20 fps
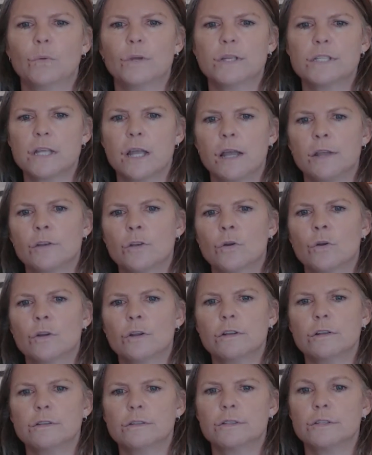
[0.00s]
Westcott and
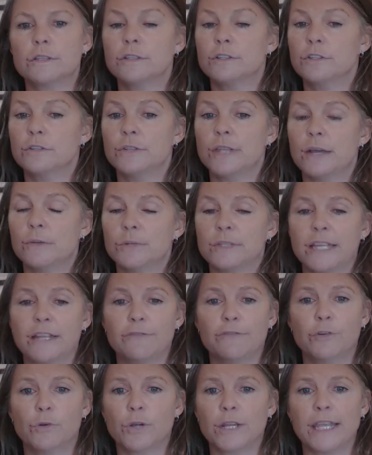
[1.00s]
Hort do that with
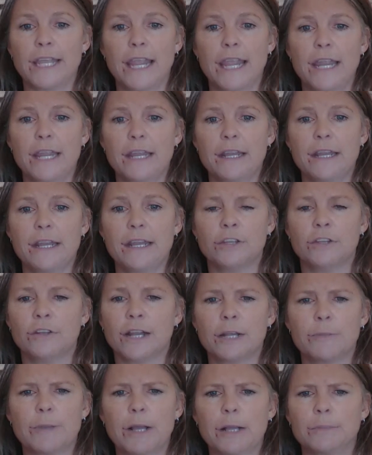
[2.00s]
a 48, and the
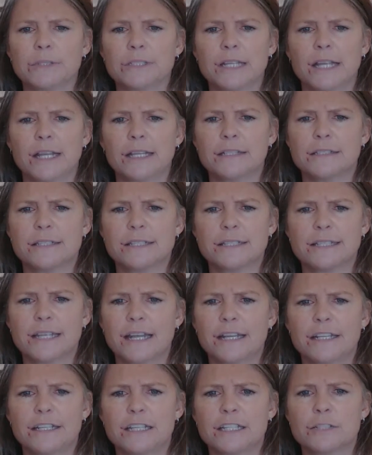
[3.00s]
United Bible
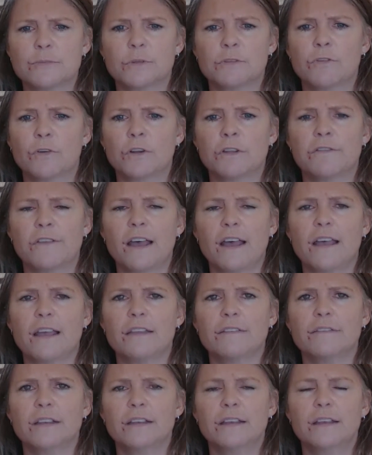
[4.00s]
Society does it with
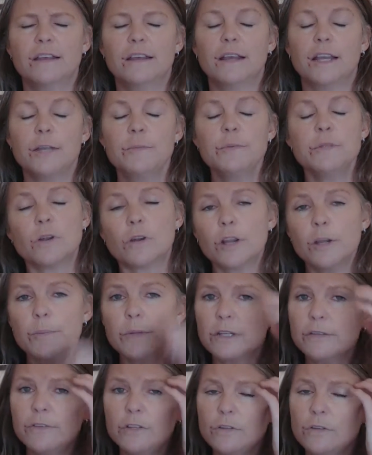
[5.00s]
45. I'm
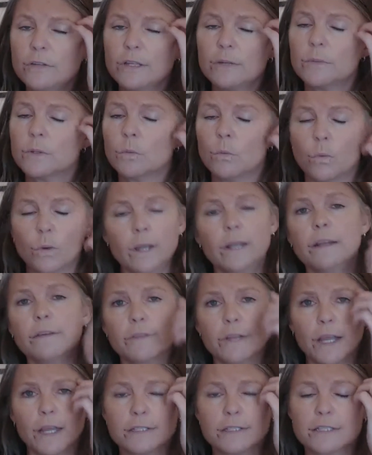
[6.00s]
sorry, but if you do that with one
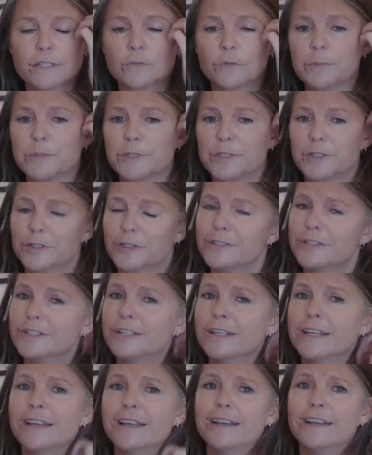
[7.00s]
of God's
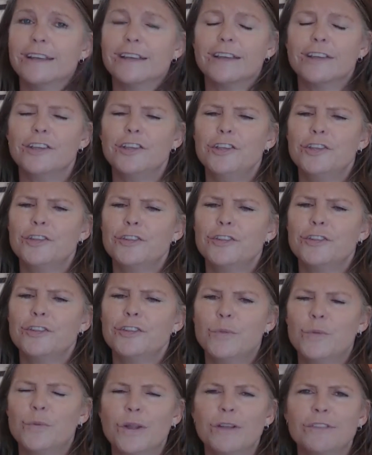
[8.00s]
scriptures, you,
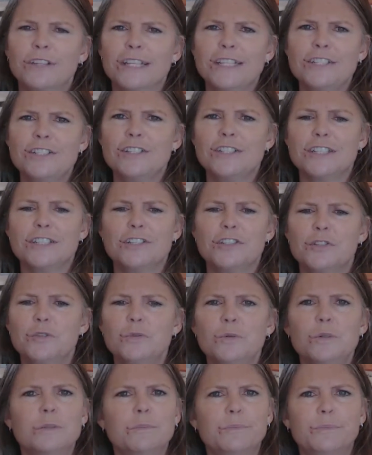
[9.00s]
the Revelation says
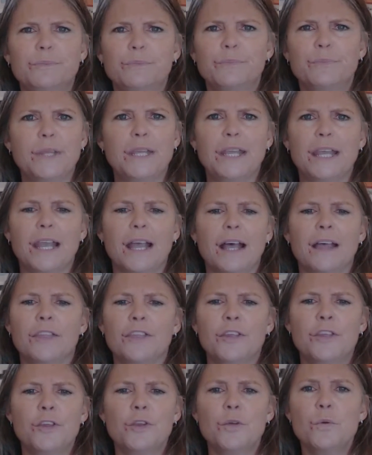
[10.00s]
you will be,
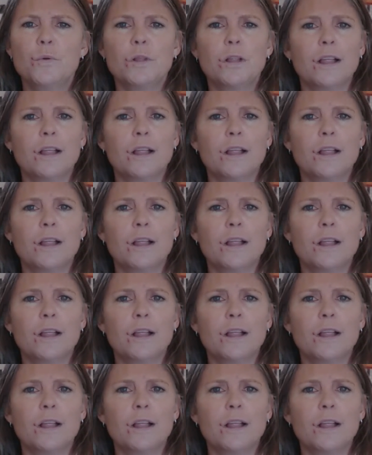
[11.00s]
uh, you